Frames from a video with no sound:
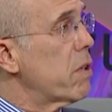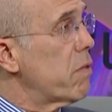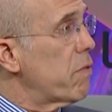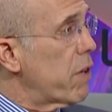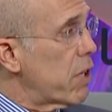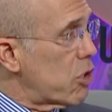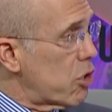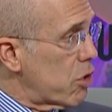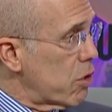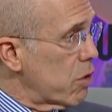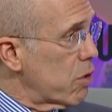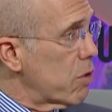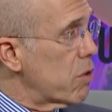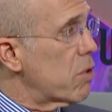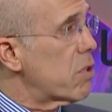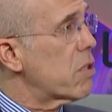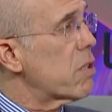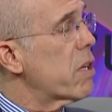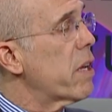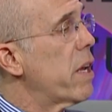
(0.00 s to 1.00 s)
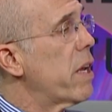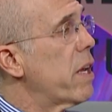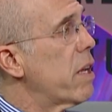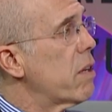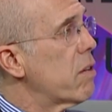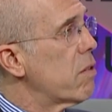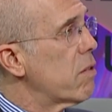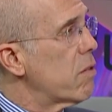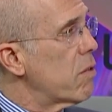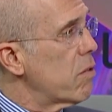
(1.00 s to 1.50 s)
investors
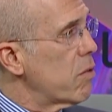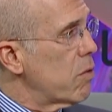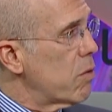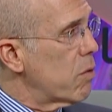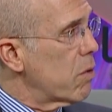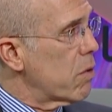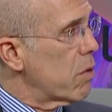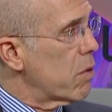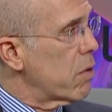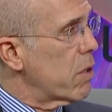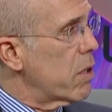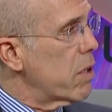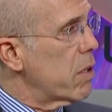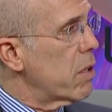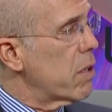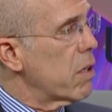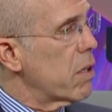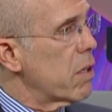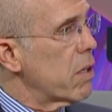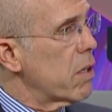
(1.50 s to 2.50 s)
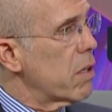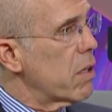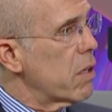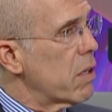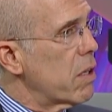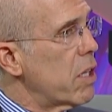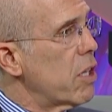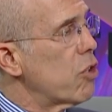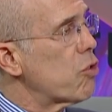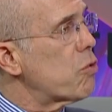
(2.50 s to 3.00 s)
and your
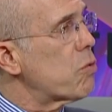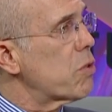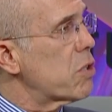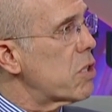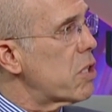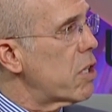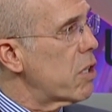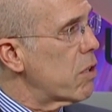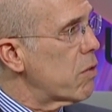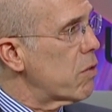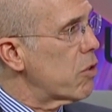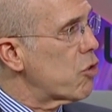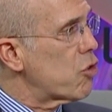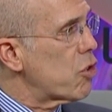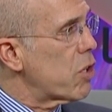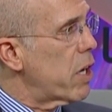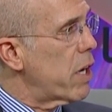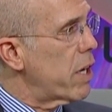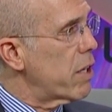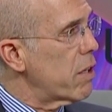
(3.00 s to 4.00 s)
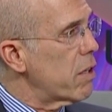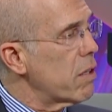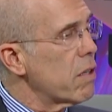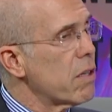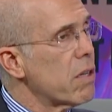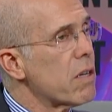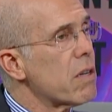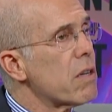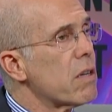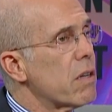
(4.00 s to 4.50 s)
uh, interest here in China?
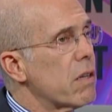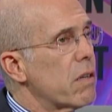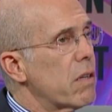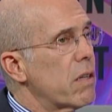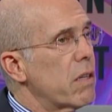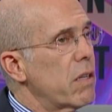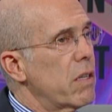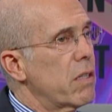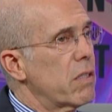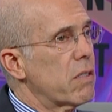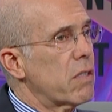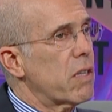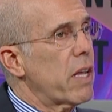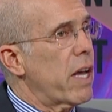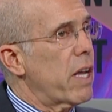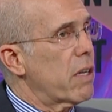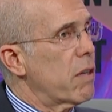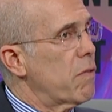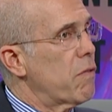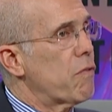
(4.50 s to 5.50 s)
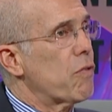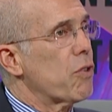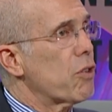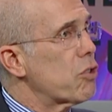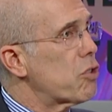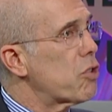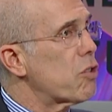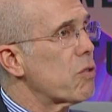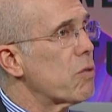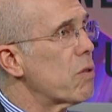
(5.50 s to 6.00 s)
Is that a
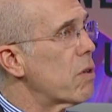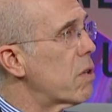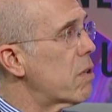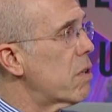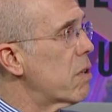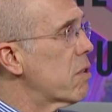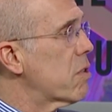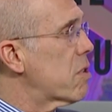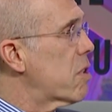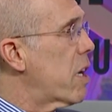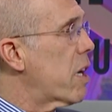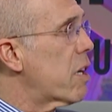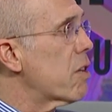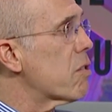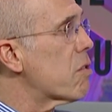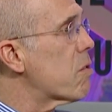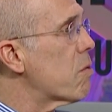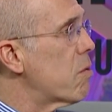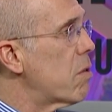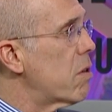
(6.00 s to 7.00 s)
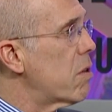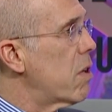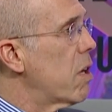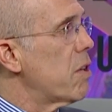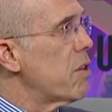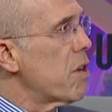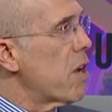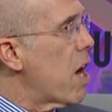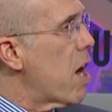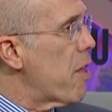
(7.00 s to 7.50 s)
first thought, a second thought,
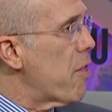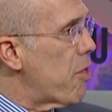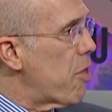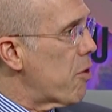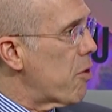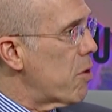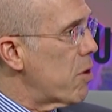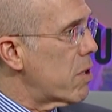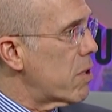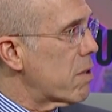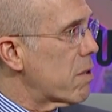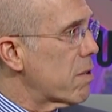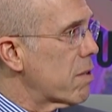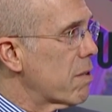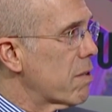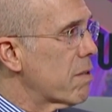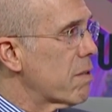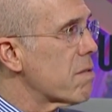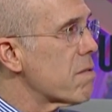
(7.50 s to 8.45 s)
a non-thought? It's